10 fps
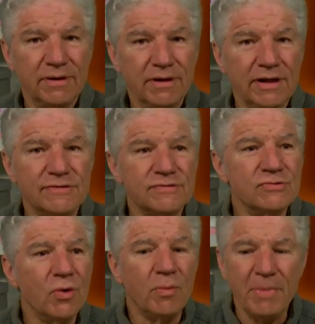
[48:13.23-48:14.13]
It's
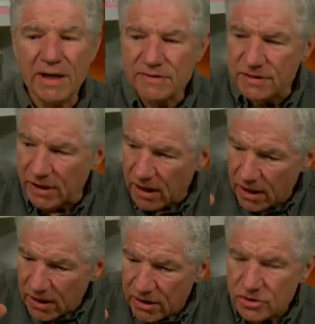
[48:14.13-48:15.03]
so amazing.
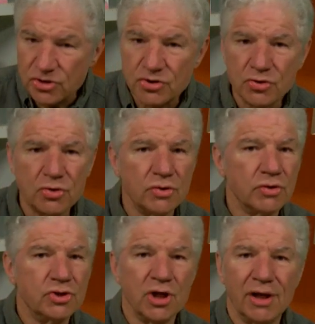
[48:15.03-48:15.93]
Sure,
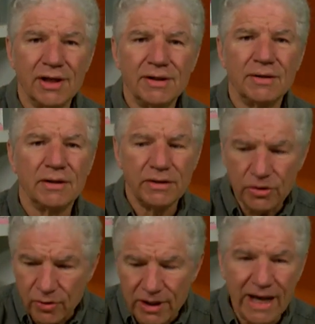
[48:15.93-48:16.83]
John, you
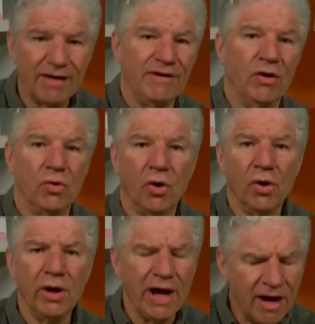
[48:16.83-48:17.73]
can have alcohol
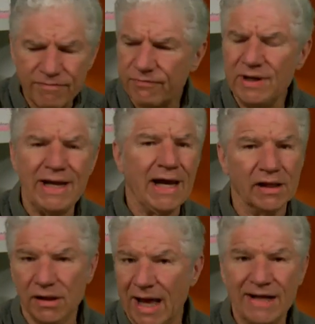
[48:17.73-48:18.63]
every day,
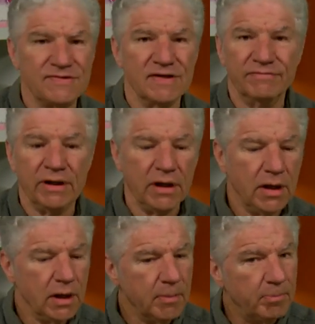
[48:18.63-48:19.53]
lots of it,
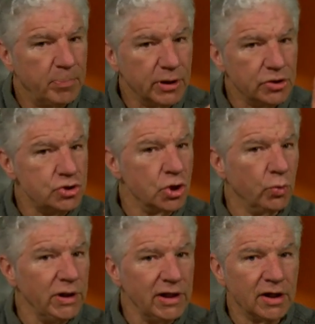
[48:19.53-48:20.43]
but don't
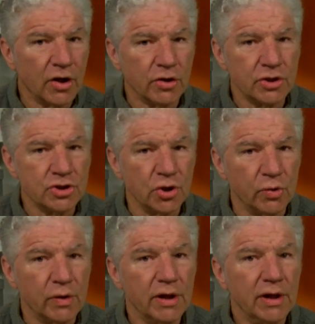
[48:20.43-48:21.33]
eat an artichoke